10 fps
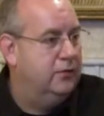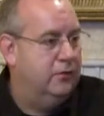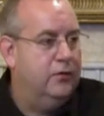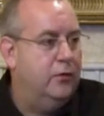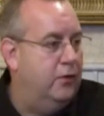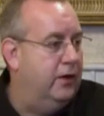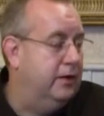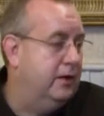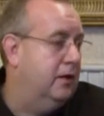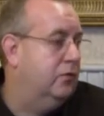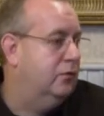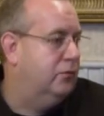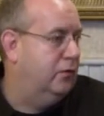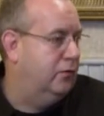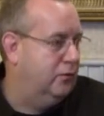so you already can
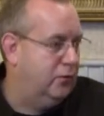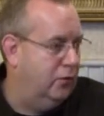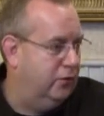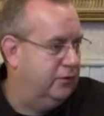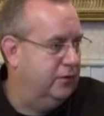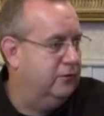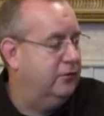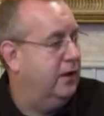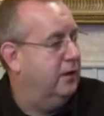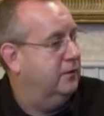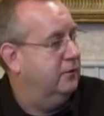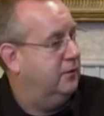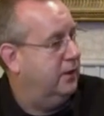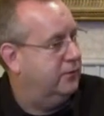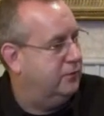control your curtains and
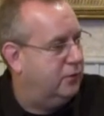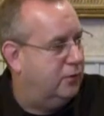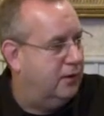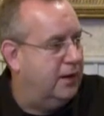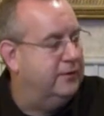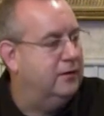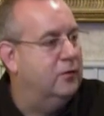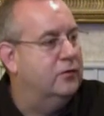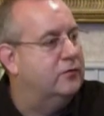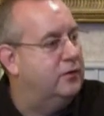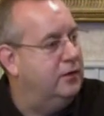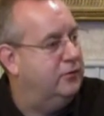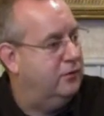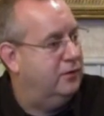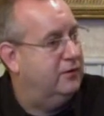set your lighting on the scene
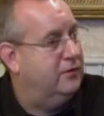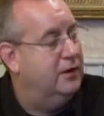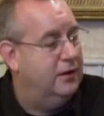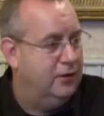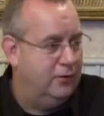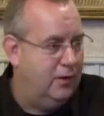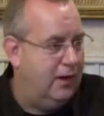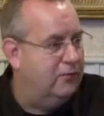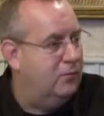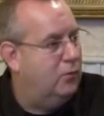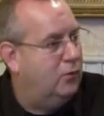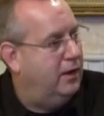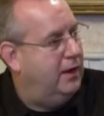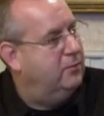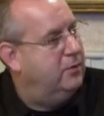so that you have a more
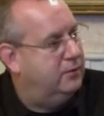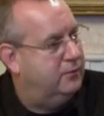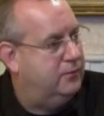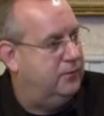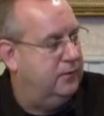ambient